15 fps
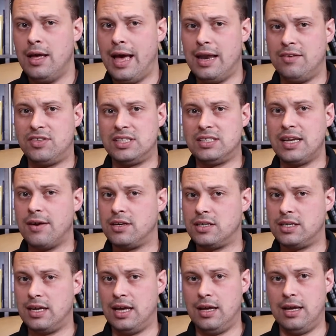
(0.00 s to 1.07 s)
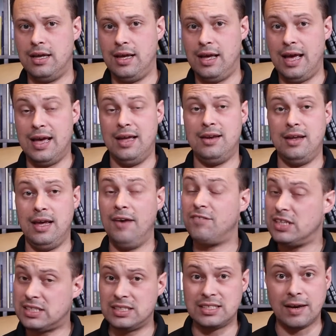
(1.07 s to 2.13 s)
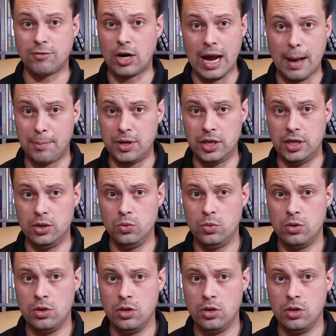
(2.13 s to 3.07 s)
And if this has ever happened to you,